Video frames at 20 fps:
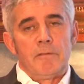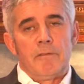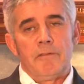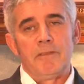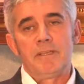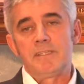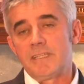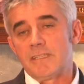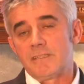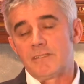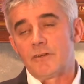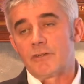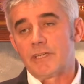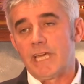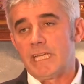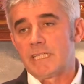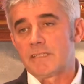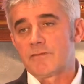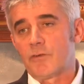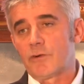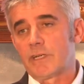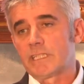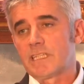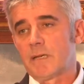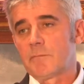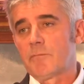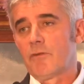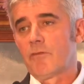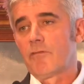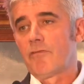This is the case, for
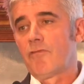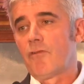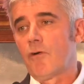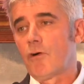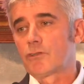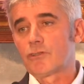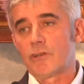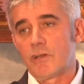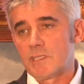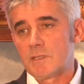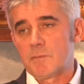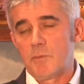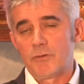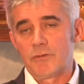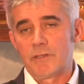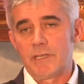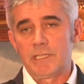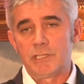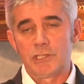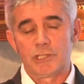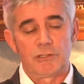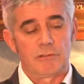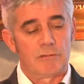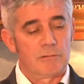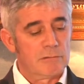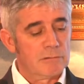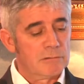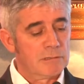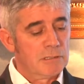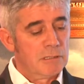example, for
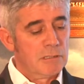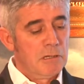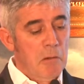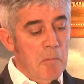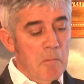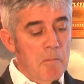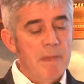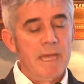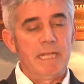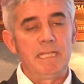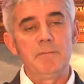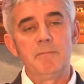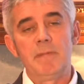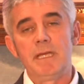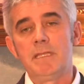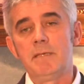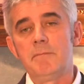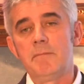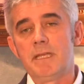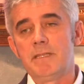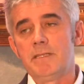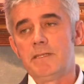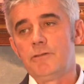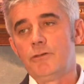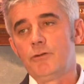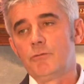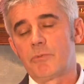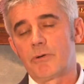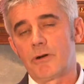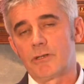transportation. Many, many, many
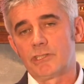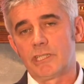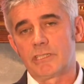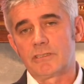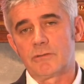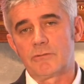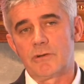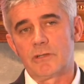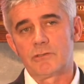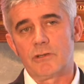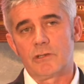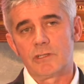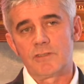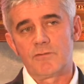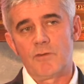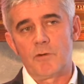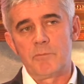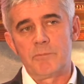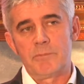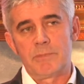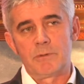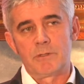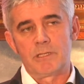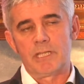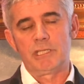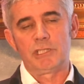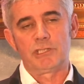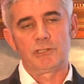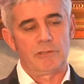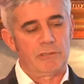new projects around
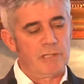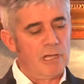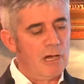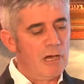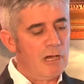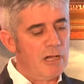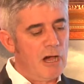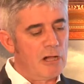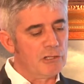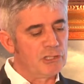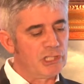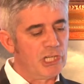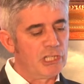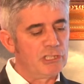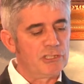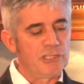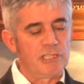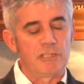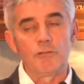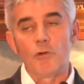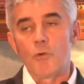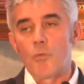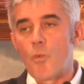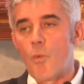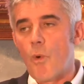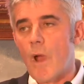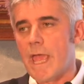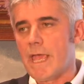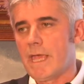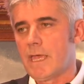transportation are, are changing the
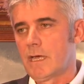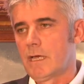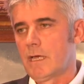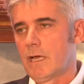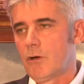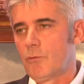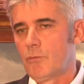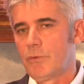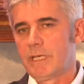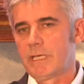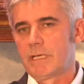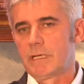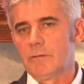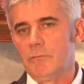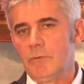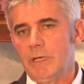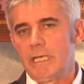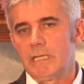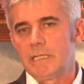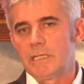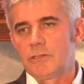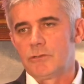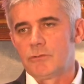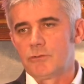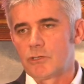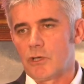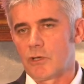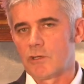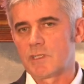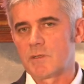way we, we're going to
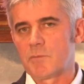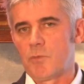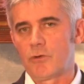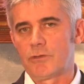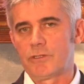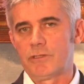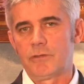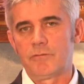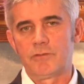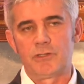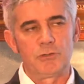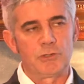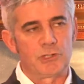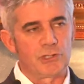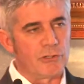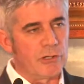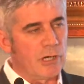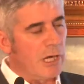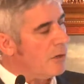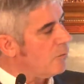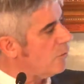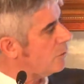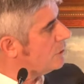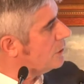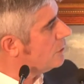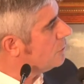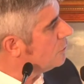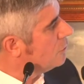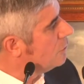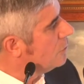do transport in the future. I
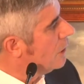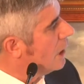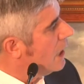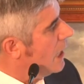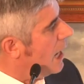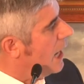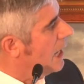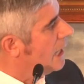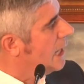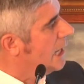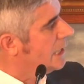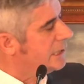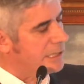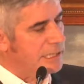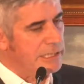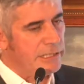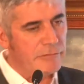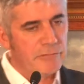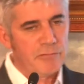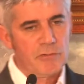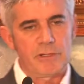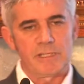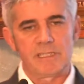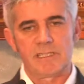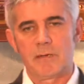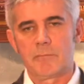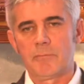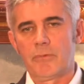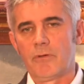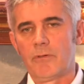wanted to highlight here, for
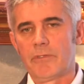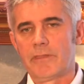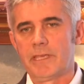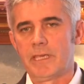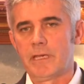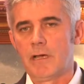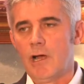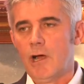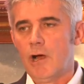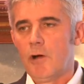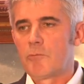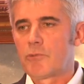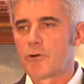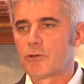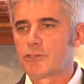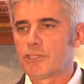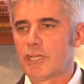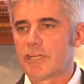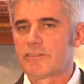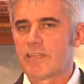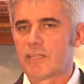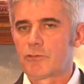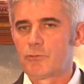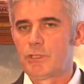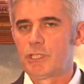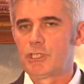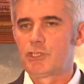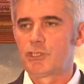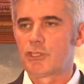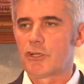example, the project that
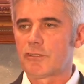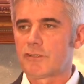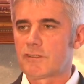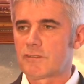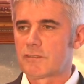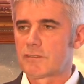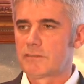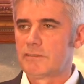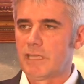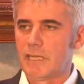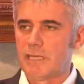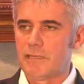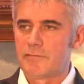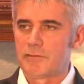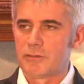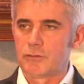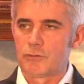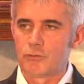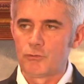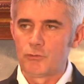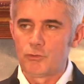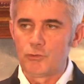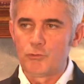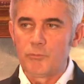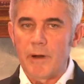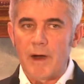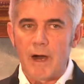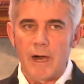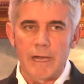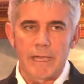we just delivered to
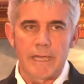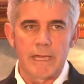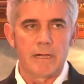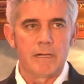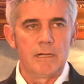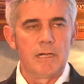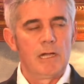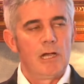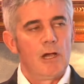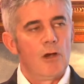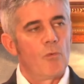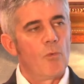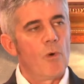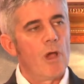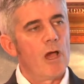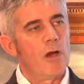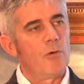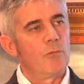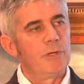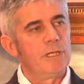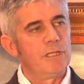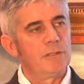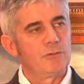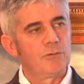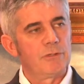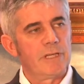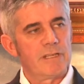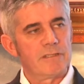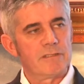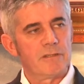Dubai, where we,
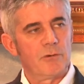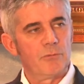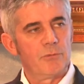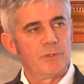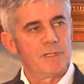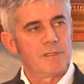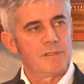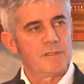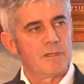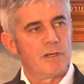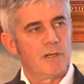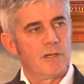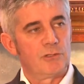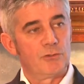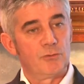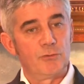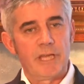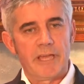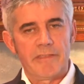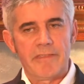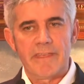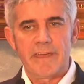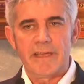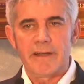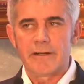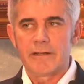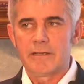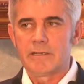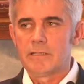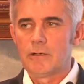together with uh, To Get
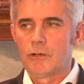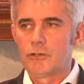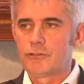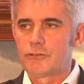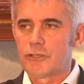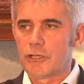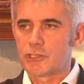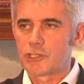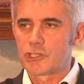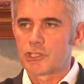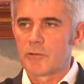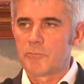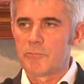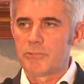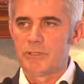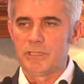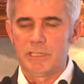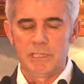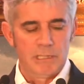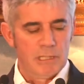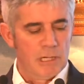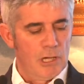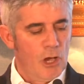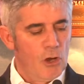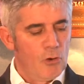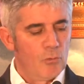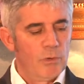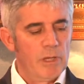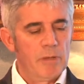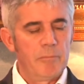There, a Dutch company,
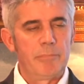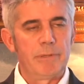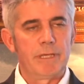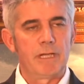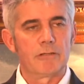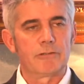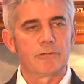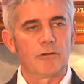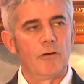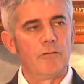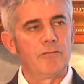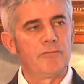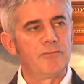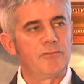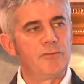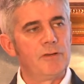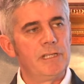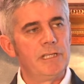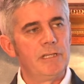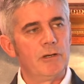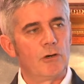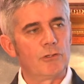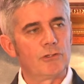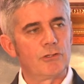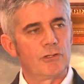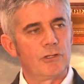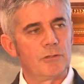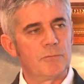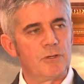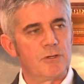we built a fully
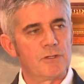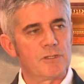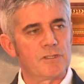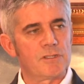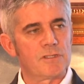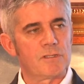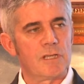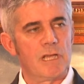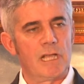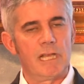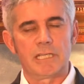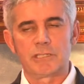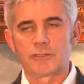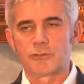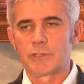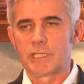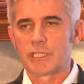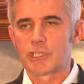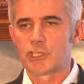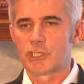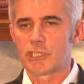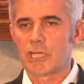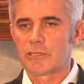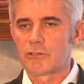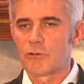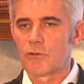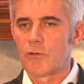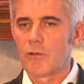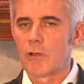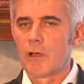autonomous electric
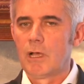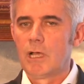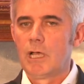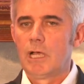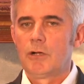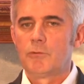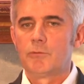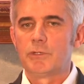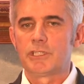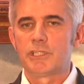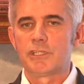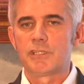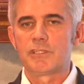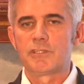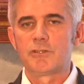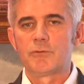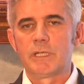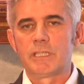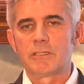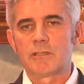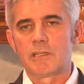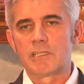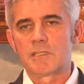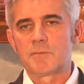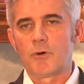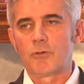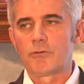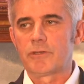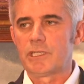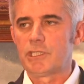shuttle, which is doing
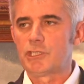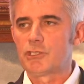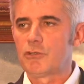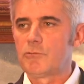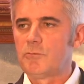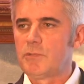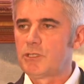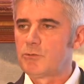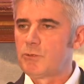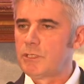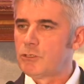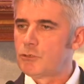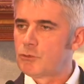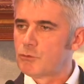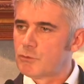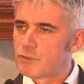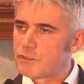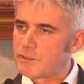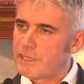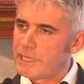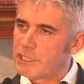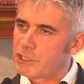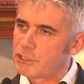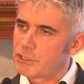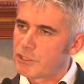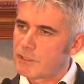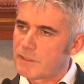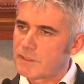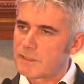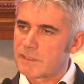transportation between two
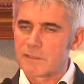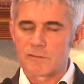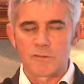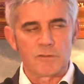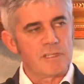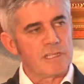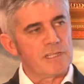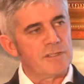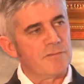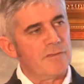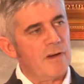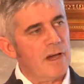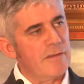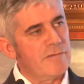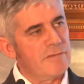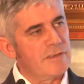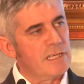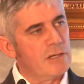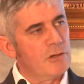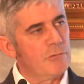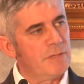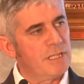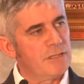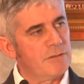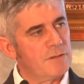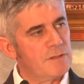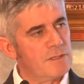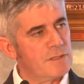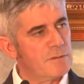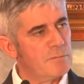stations. So there's five
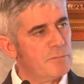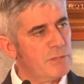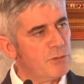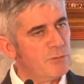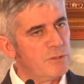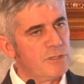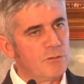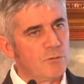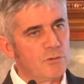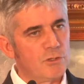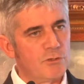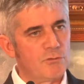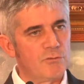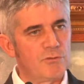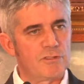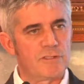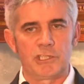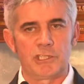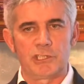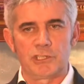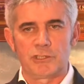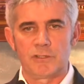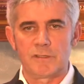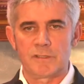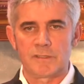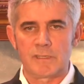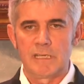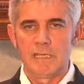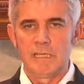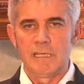kilometers between those two
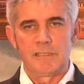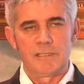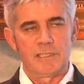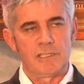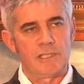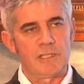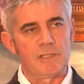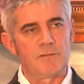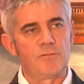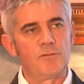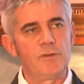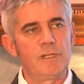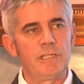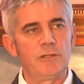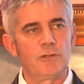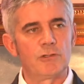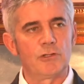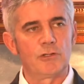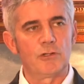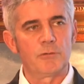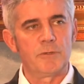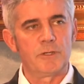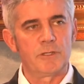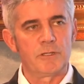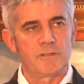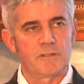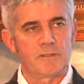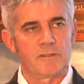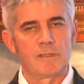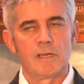stations. This is fully
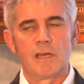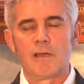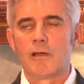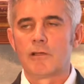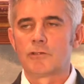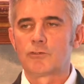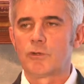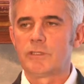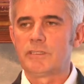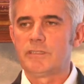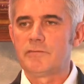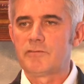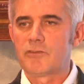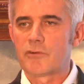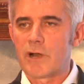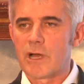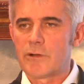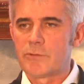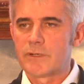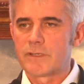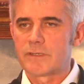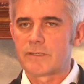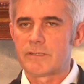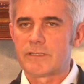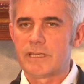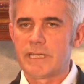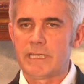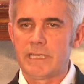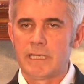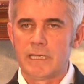autonomous, twenty-four hours a
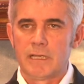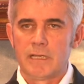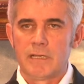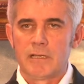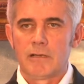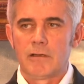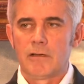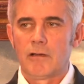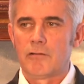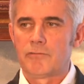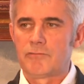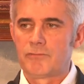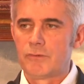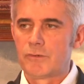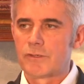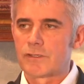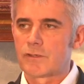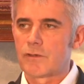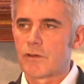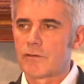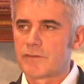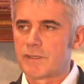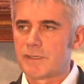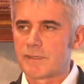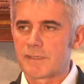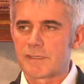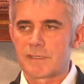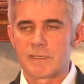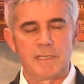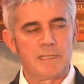day, uh, full
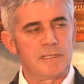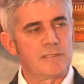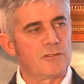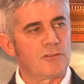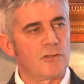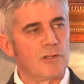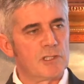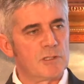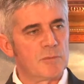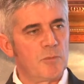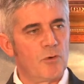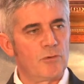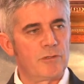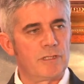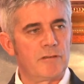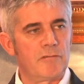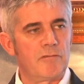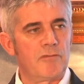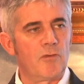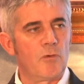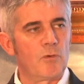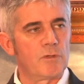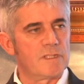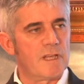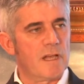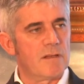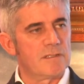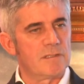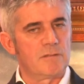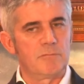service. It's transporting four
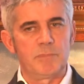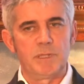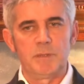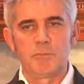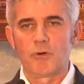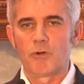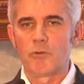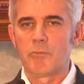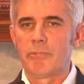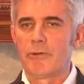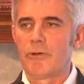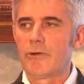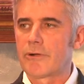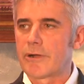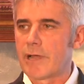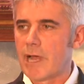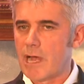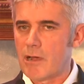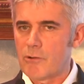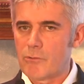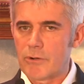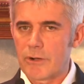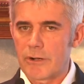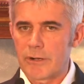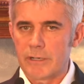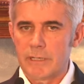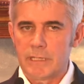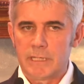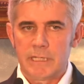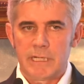thousand people per
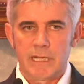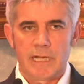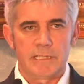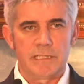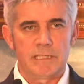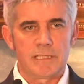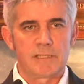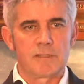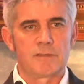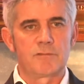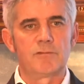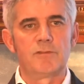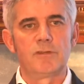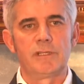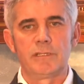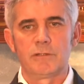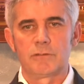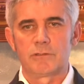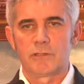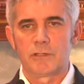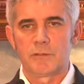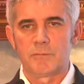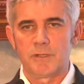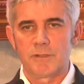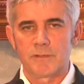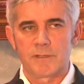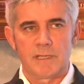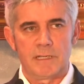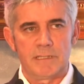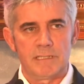hour, and it's fully
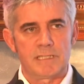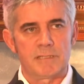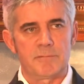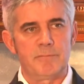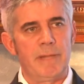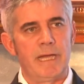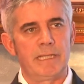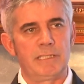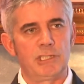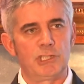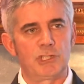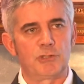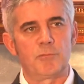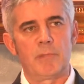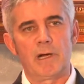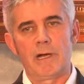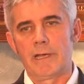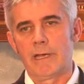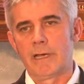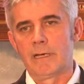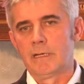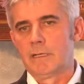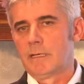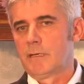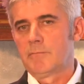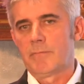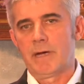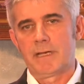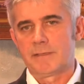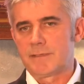autonomous, and it's managed by,
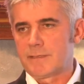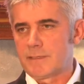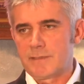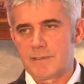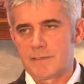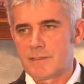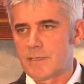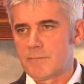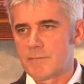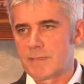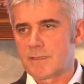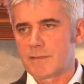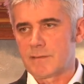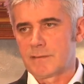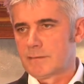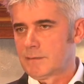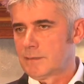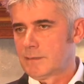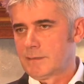by systems.